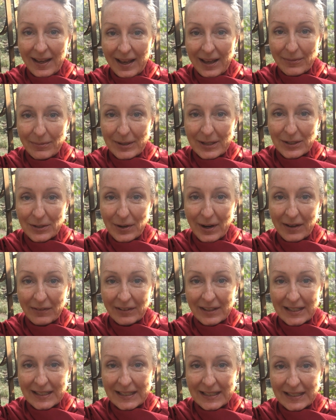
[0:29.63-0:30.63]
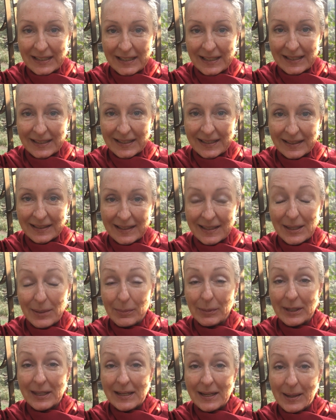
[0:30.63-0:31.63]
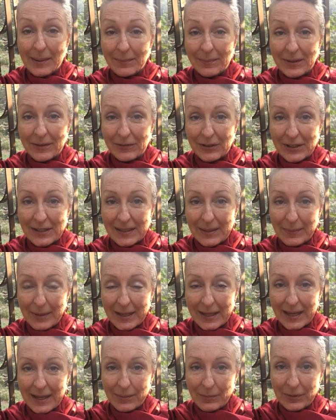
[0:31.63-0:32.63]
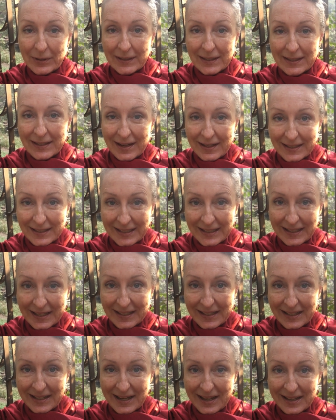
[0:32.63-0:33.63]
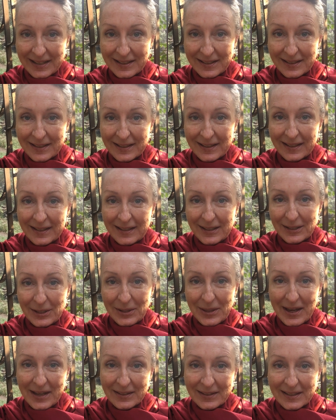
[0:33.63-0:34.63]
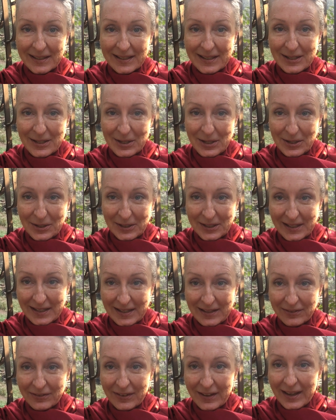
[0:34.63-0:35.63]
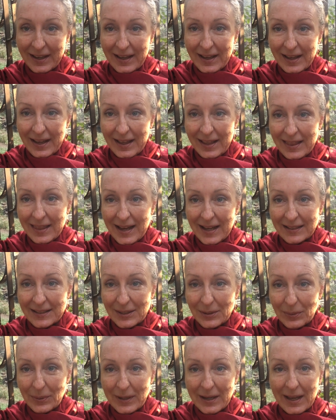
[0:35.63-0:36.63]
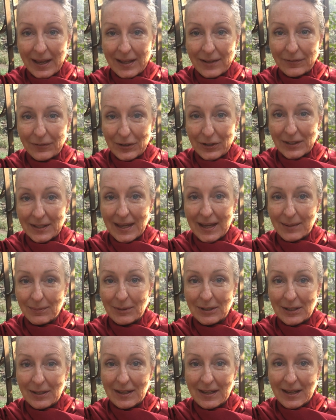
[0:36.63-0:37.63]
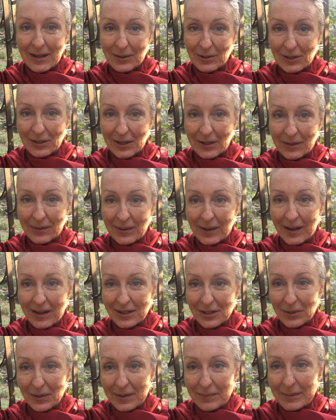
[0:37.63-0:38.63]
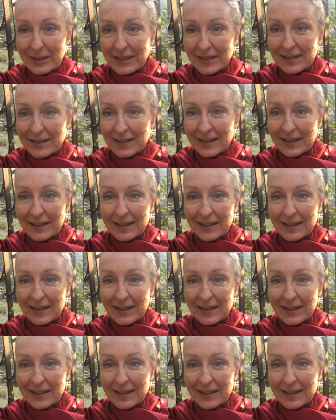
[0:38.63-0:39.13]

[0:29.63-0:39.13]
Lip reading: I've been traveling to India since the millennium. The first time I came was 1999, 2000, New Year's Eve, and that's when I first came to the Osho ashram and